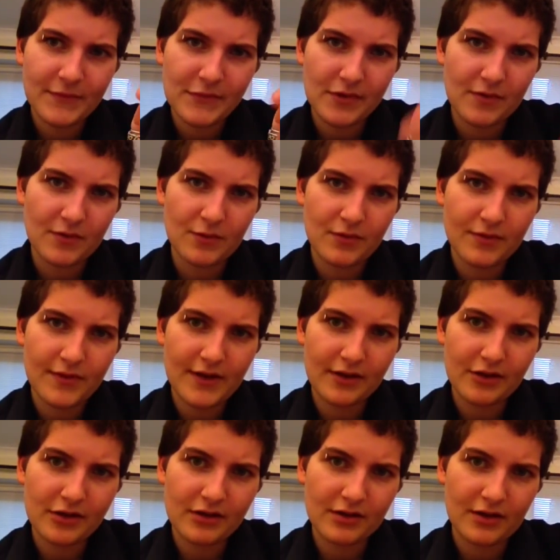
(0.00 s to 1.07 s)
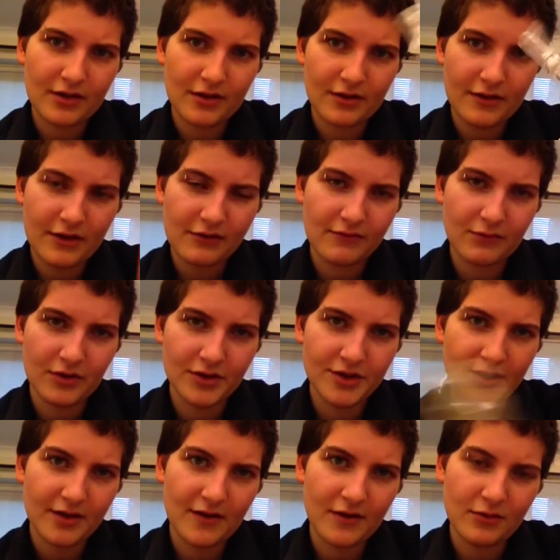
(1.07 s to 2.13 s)
So thanks for
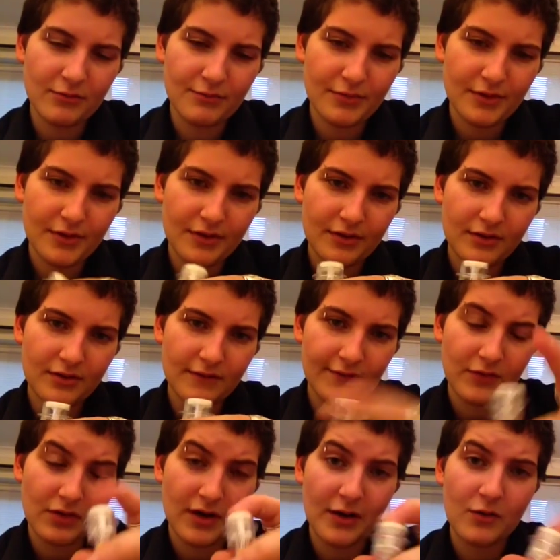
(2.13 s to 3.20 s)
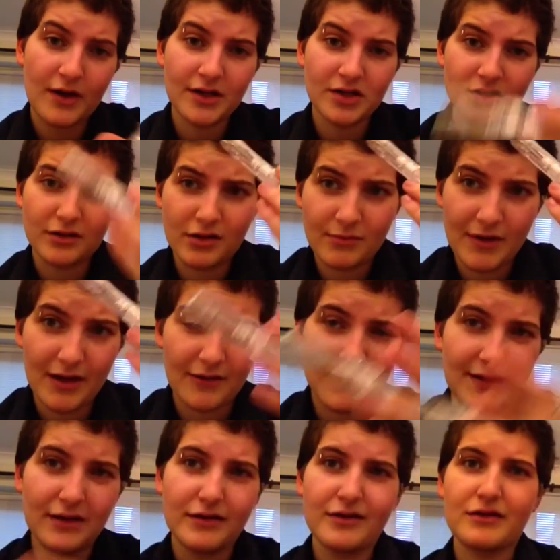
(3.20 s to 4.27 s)
watching. I hope if you've got any questions about
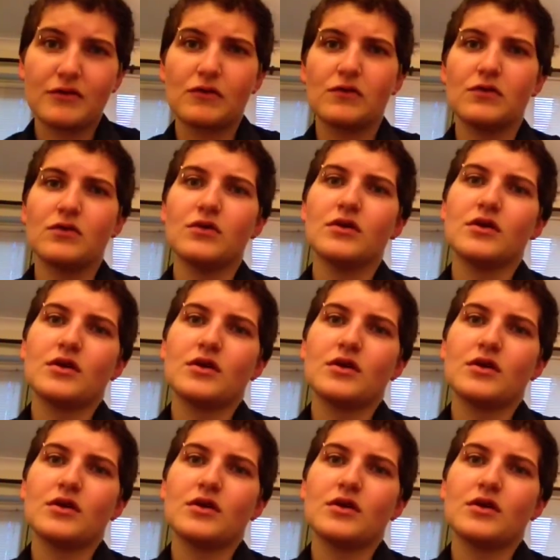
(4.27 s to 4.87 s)
this or